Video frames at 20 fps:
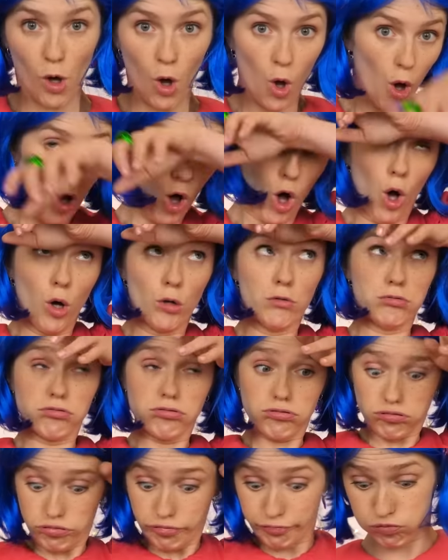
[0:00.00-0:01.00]
This is
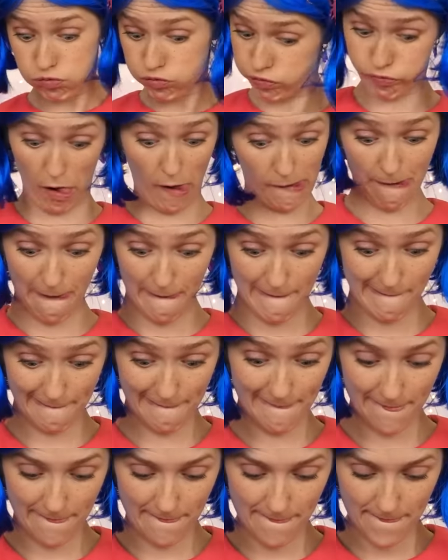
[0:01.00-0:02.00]
getting stressful, huh?